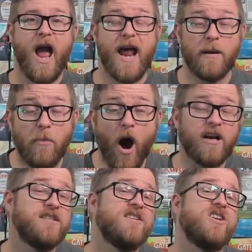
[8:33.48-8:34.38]
And a
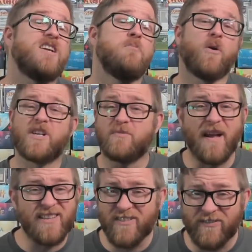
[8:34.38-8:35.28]
box that's more
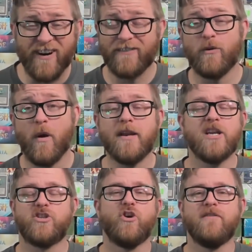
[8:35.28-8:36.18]
expensive for everyone
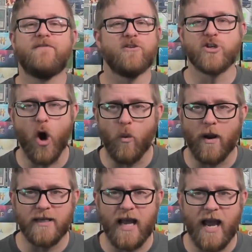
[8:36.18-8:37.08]
is good for no
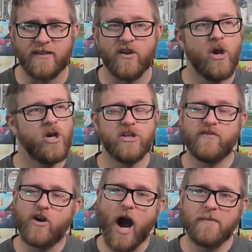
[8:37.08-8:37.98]
one, guys.
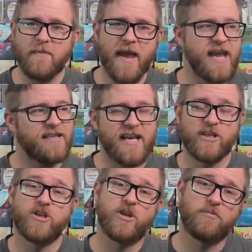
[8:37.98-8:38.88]
You've got to be paying
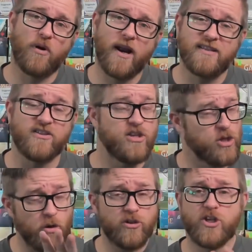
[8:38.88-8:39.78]
attention to the prices.
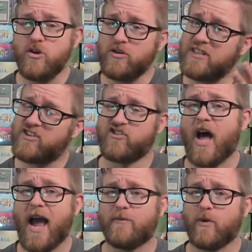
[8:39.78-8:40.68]
You'll choose and
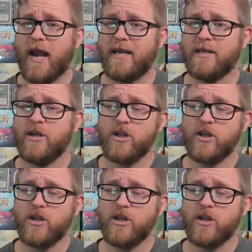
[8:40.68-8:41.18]
decide, right?